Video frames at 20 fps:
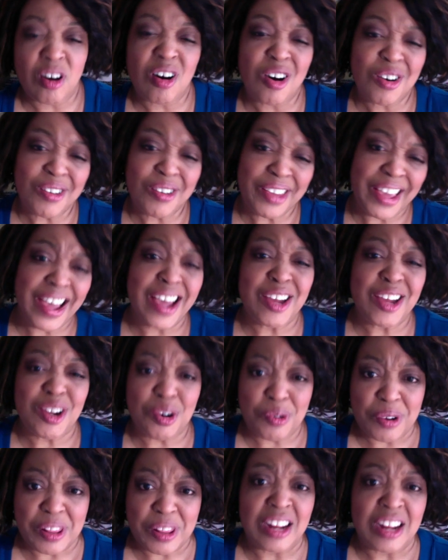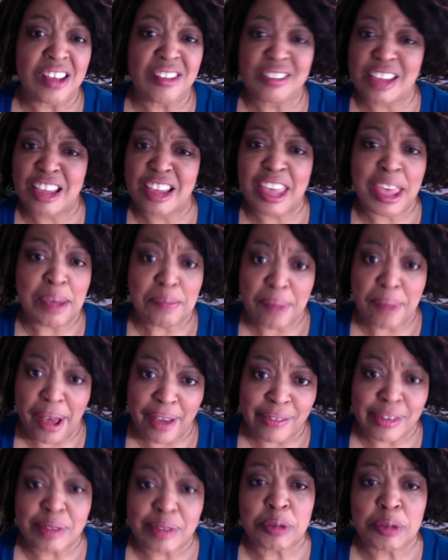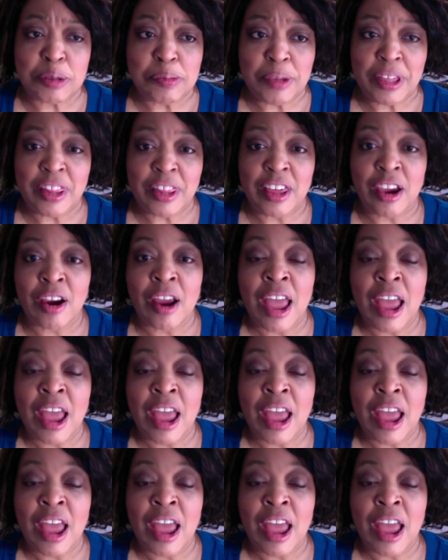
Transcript: oh yeah, I know where that is. I can't possibly be there.